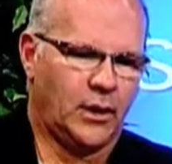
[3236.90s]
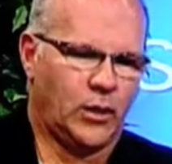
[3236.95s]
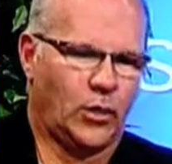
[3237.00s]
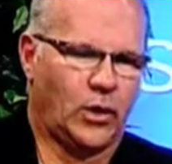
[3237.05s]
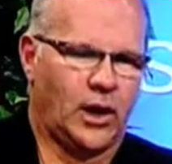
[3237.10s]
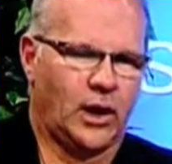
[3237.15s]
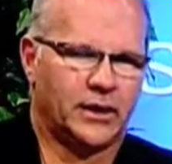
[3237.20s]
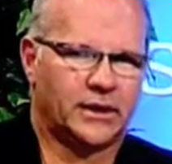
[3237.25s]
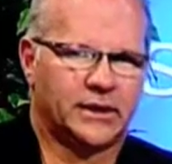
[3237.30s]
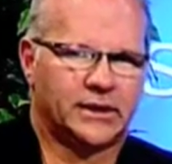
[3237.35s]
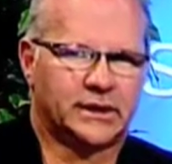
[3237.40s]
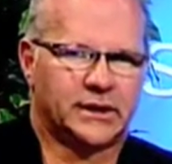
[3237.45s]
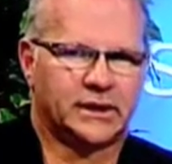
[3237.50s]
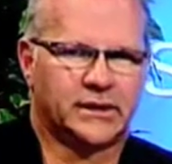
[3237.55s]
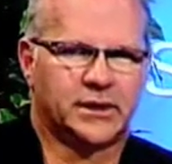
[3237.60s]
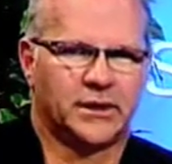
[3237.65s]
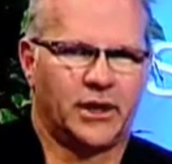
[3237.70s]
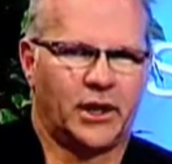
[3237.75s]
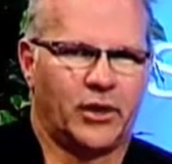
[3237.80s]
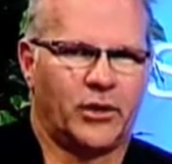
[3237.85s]
Well, this
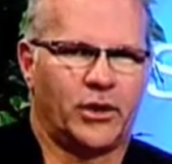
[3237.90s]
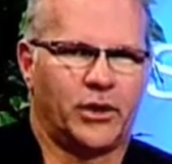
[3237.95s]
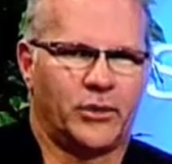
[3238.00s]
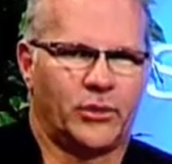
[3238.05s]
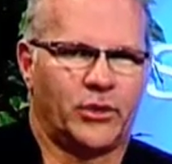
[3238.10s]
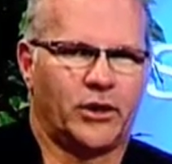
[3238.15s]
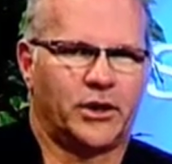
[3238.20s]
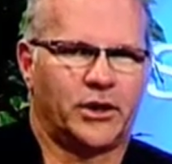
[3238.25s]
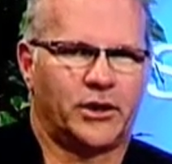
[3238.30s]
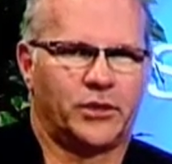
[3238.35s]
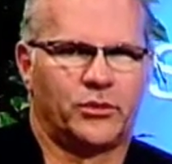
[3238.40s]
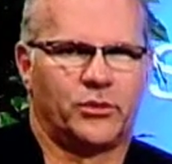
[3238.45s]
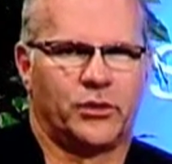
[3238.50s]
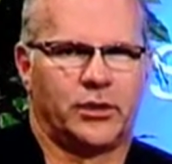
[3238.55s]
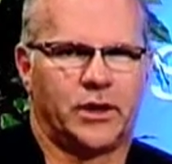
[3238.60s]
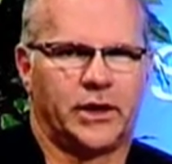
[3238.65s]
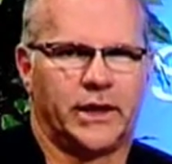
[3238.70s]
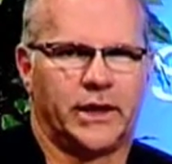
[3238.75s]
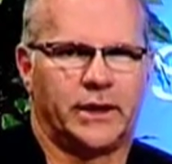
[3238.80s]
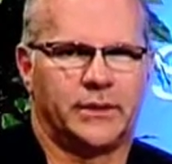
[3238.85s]
is an area where you can
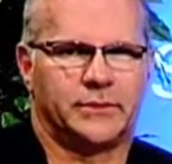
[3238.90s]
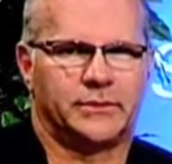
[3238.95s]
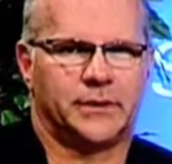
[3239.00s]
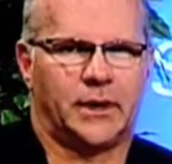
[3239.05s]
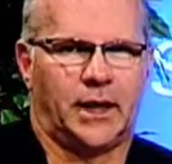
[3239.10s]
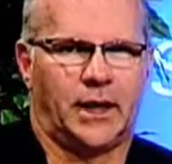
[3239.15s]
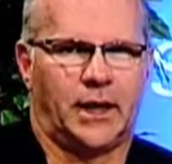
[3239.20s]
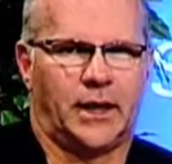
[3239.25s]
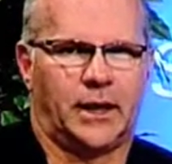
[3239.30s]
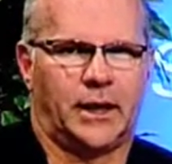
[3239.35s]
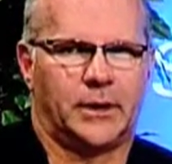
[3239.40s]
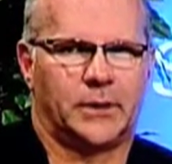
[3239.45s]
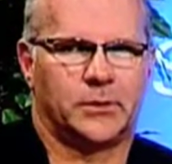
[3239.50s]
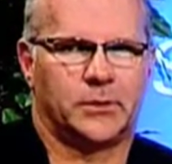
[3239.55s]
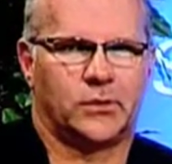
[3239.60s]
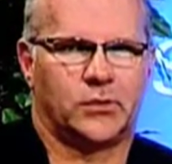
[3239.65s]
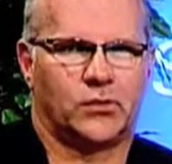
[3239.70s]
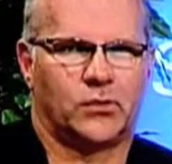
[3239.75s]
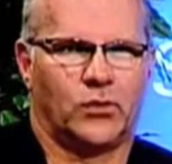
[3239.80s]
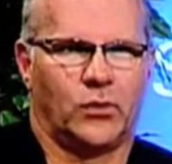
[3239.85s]
really uh,
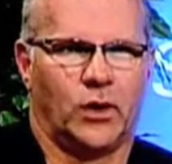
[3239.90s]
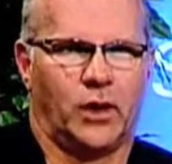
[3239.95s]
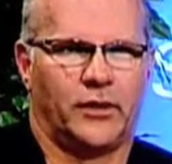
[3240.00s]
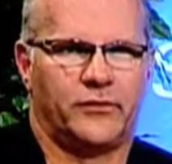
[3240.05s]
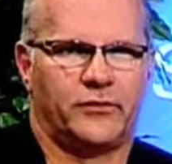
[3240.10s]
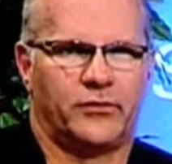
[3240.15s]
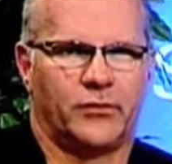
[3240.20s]
run